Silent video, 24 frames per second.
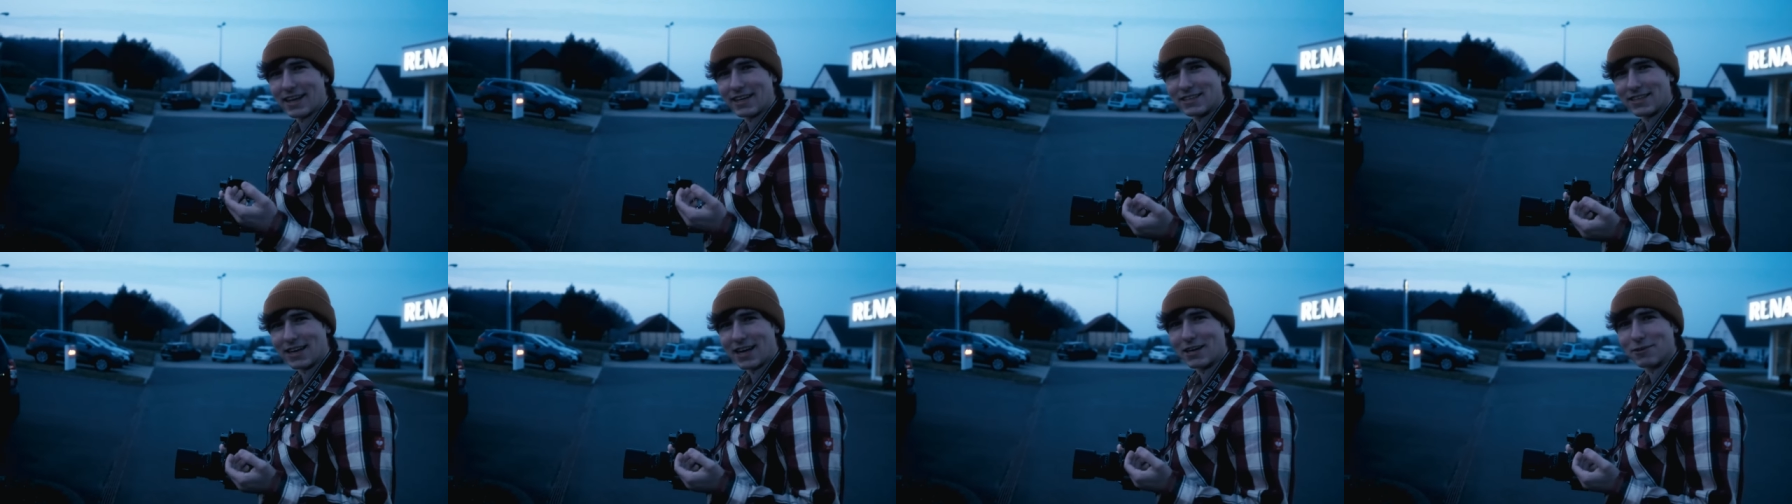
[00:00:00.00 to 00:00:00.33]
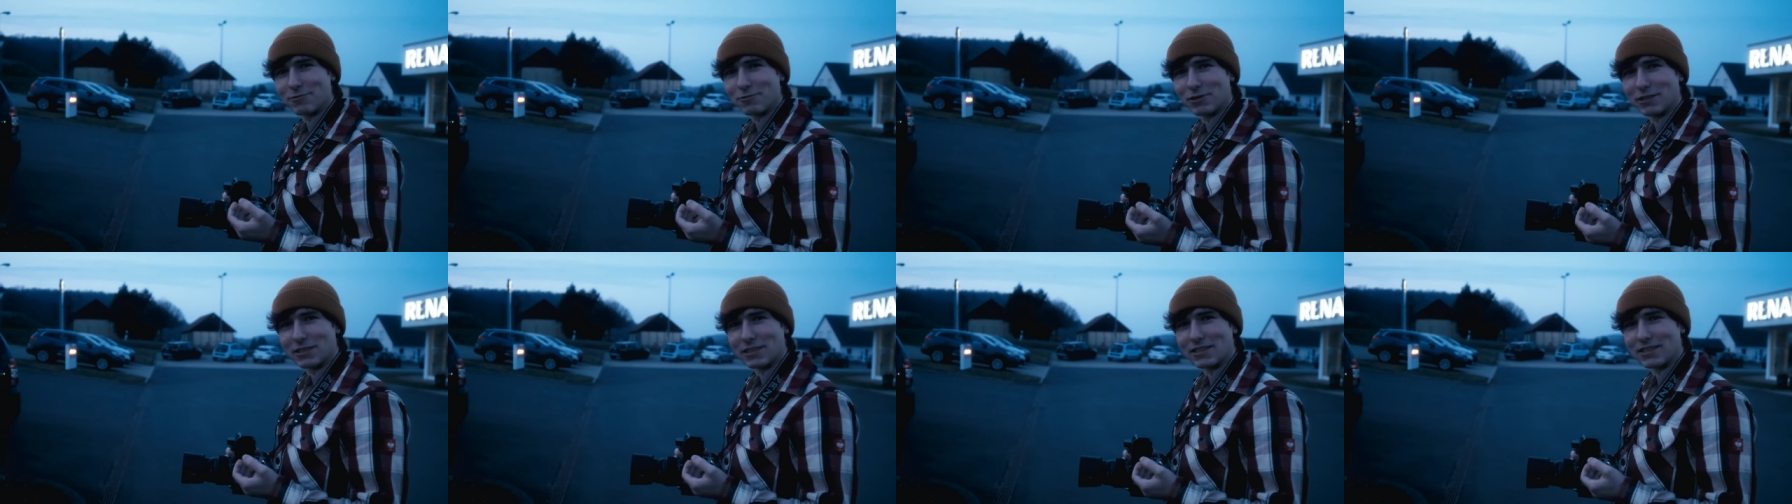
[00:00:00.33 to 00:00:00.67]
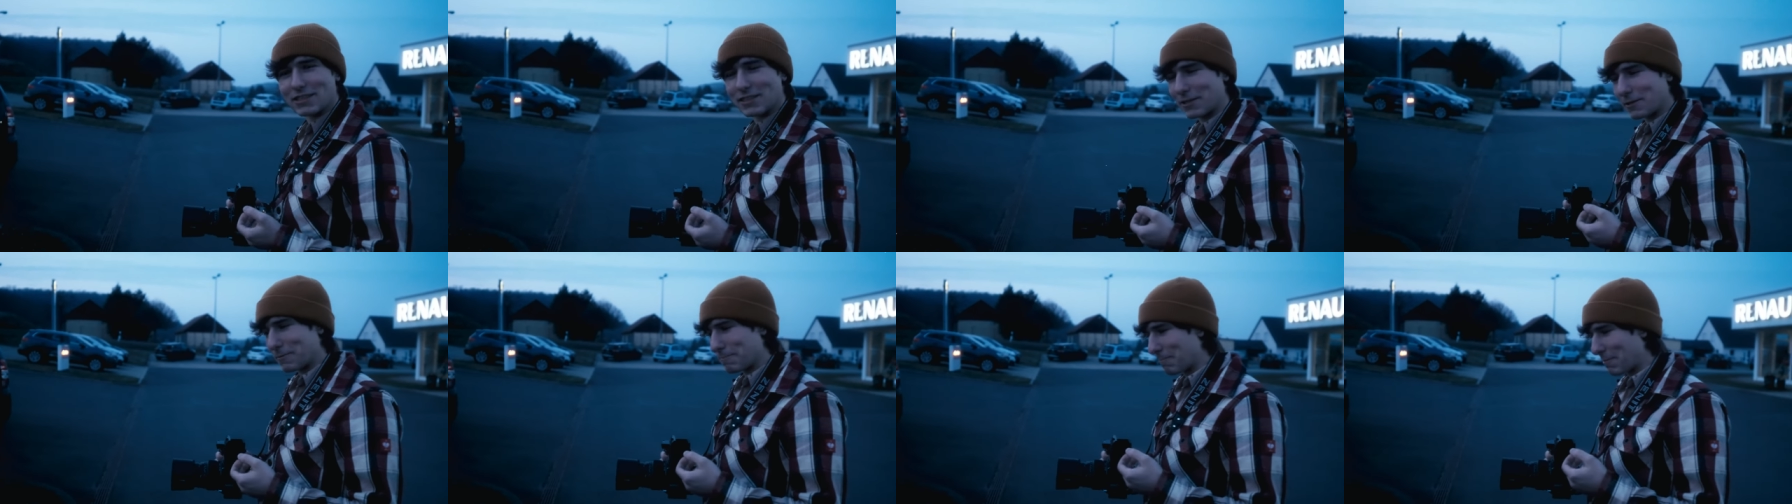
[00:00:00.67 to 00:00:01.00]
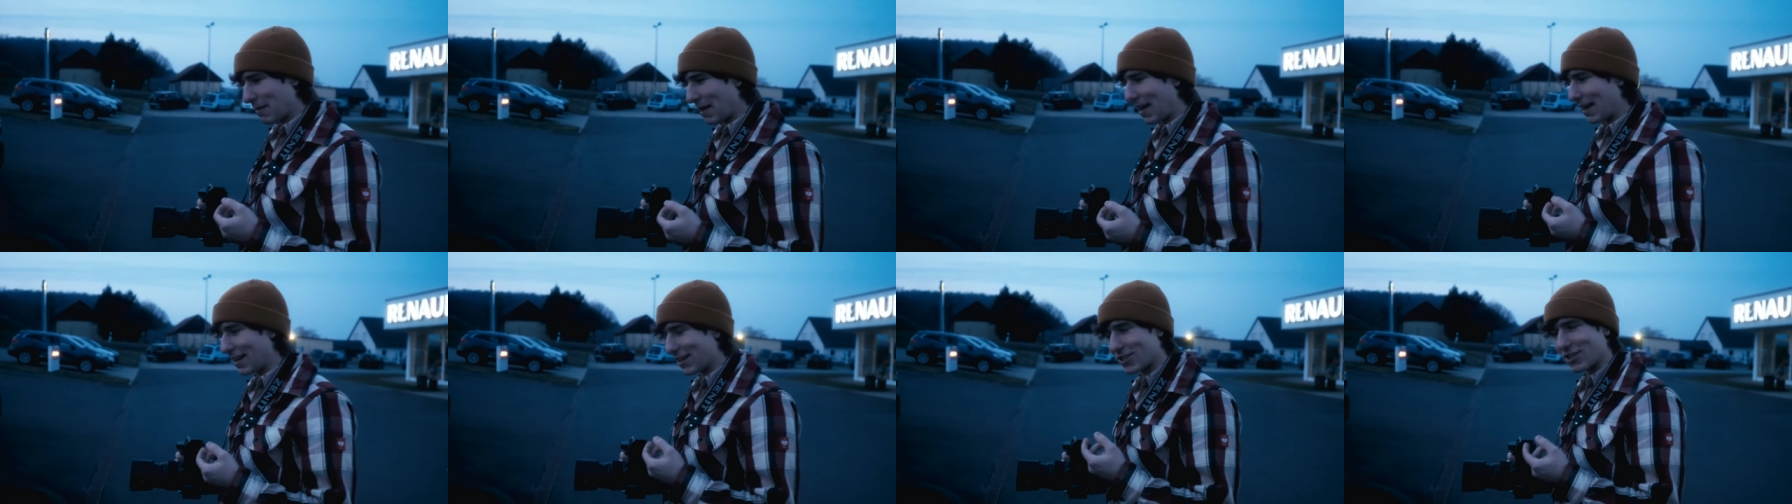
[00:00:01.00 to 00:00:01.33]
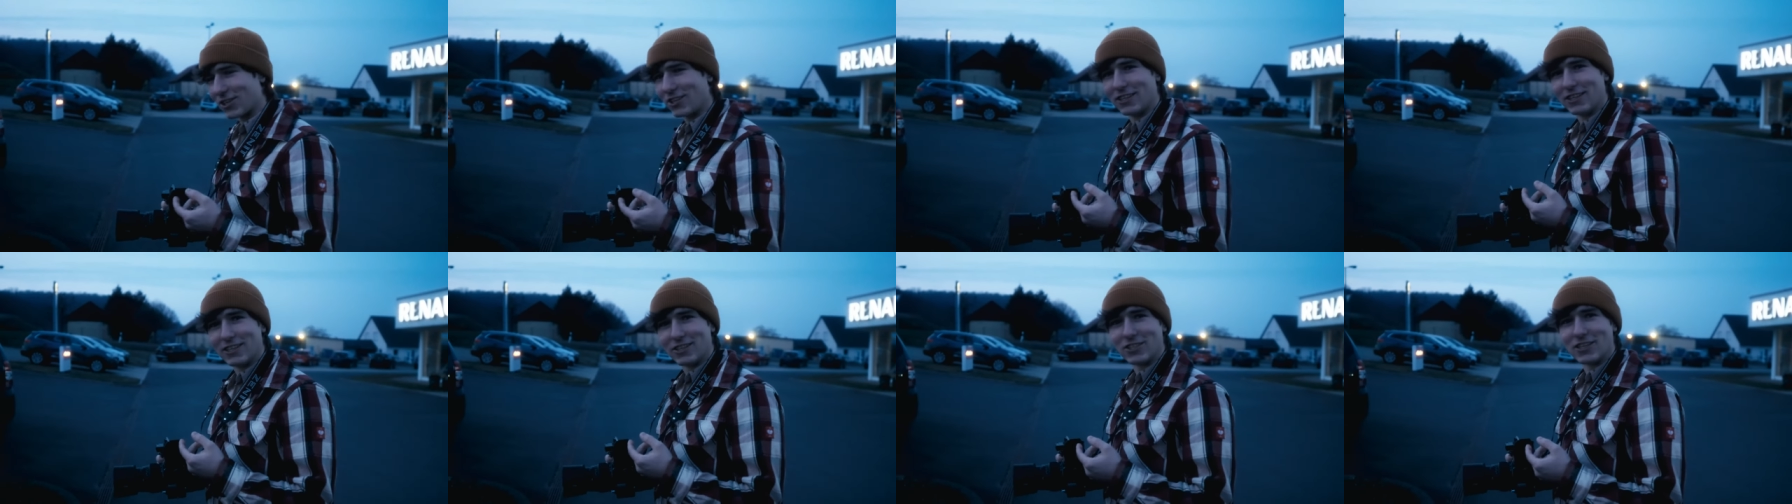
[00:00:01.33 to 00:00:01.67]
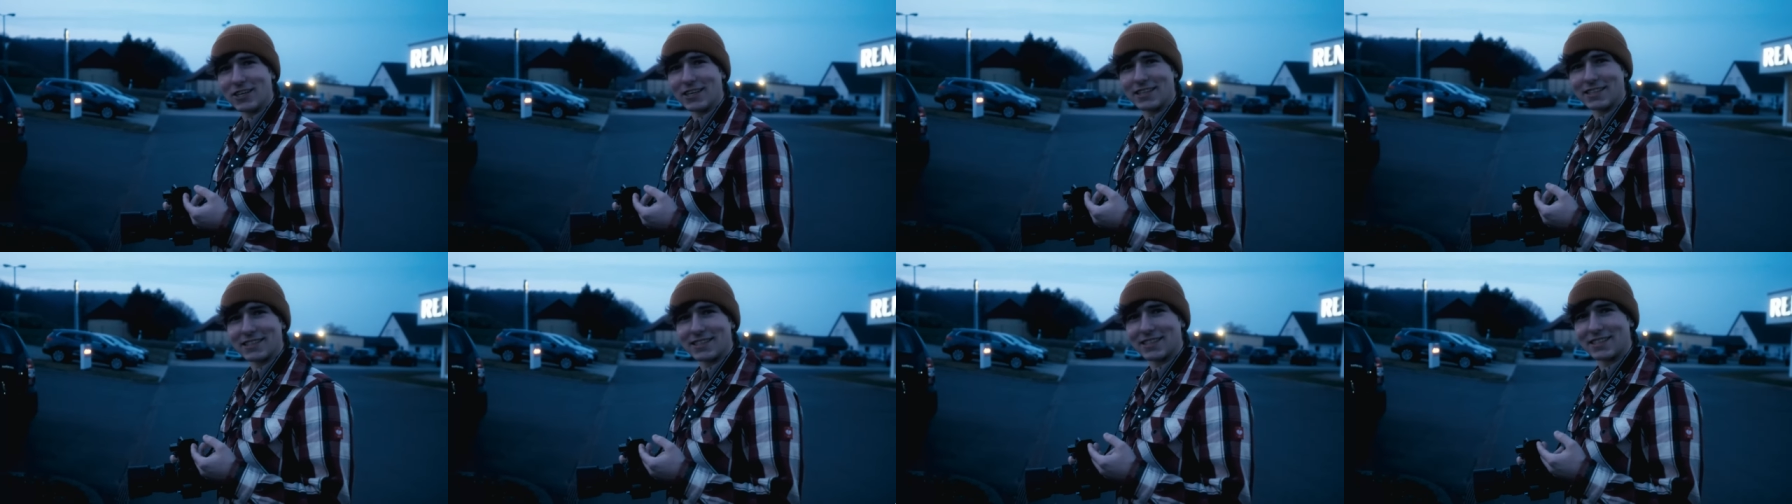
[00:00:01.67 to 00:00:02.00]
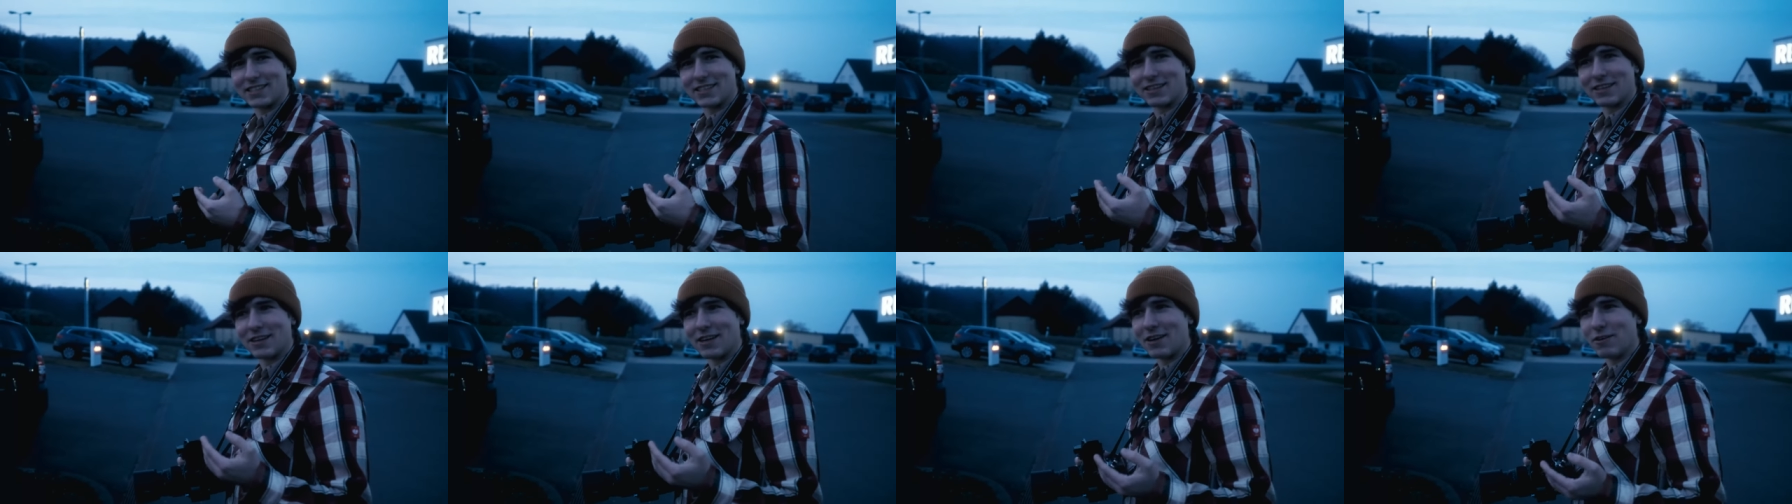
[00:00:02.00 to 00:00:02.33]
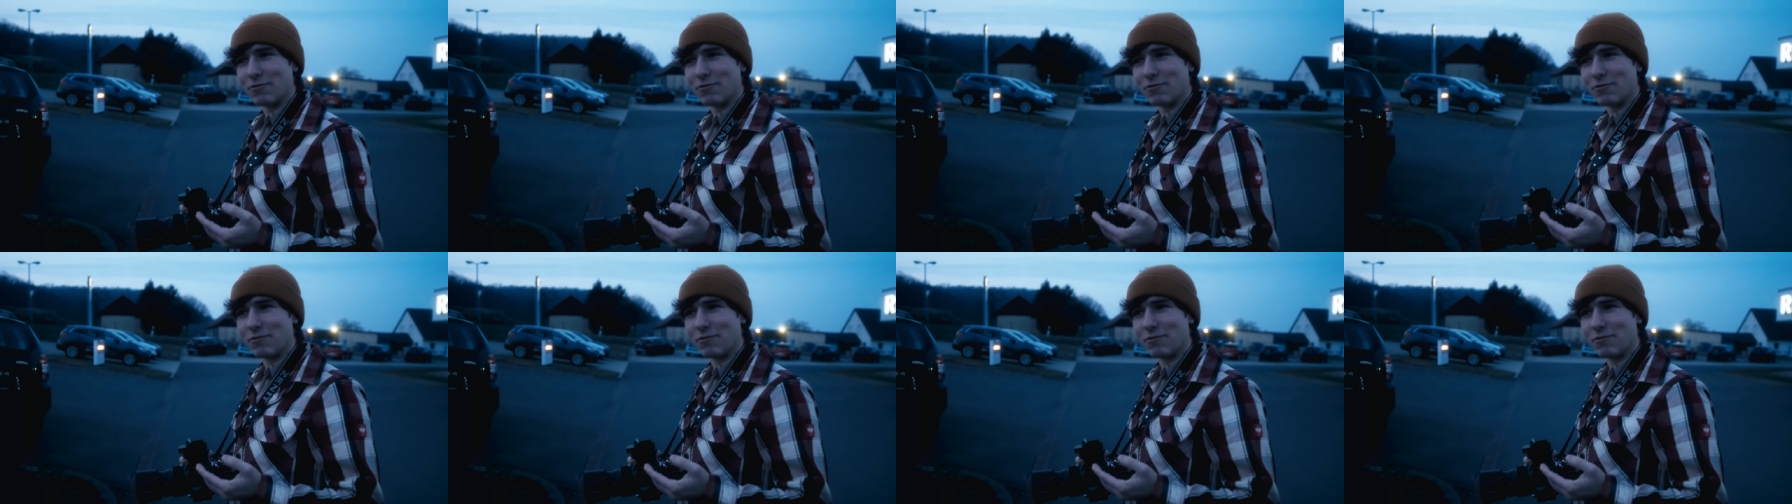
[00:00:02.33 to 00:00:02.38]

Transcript: 800 is actually just